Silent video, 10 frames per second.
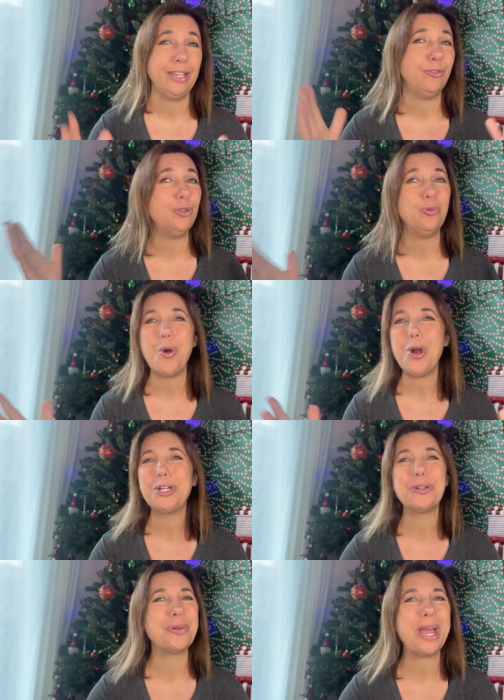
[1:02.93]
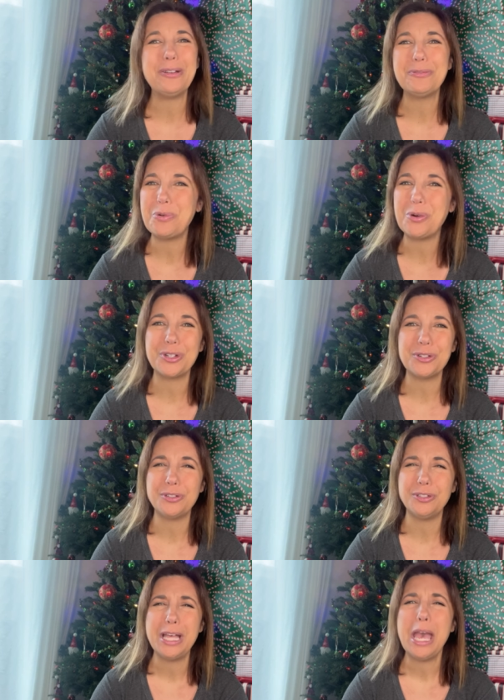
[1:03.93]
If you walk around
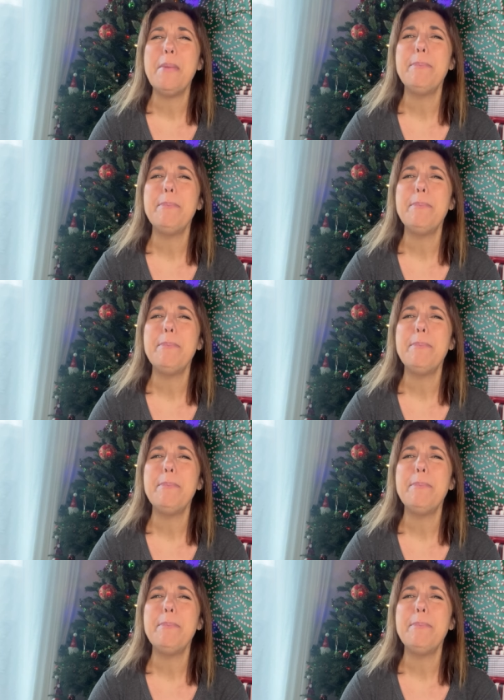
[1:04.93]
Portugal,